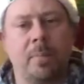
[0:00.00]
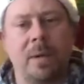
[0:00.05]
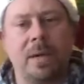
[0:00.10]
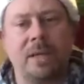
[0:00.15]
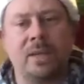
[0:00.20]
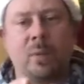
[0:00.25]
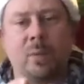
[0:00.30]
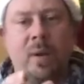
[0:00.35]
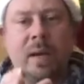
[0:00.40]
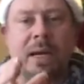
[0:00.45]

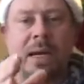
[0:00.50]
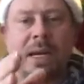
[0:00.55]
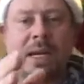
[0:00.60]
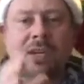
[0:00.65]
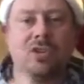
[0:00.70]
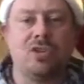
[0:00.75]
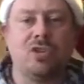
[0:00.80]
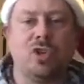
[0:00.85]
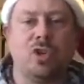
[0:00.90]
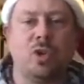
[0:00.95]
between
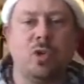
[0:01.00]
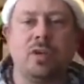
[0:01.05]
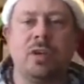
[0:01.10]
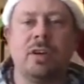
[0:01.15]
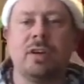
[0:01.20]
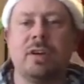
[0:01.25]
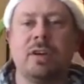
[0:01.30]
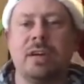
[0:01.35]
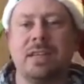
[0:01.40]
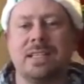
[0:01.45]
his
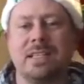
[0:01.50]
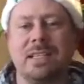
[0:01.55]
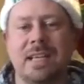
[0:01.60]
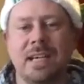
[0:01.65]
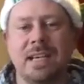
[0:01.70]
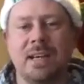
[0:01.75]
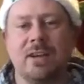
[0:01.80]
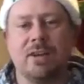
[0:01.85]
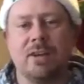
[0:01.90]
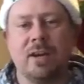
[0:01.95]
junior and
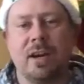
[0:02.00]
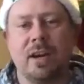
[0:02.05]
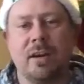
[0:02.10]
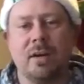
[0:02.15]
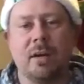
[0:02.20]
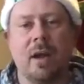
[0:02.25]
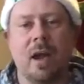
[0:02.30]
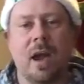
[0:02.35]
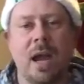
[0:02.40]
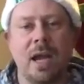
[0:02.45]
senior
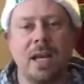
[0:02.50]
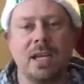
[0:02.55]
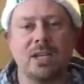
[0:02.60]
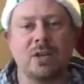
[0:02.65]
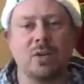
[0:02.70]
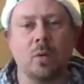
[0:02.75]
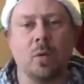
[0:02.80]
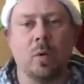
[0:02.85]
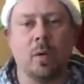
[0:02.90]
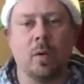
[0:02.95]
year of high
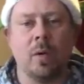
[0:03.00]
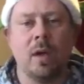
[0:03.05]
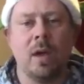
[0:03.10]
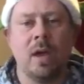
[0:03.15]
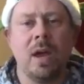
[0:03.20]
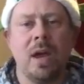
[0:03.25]
school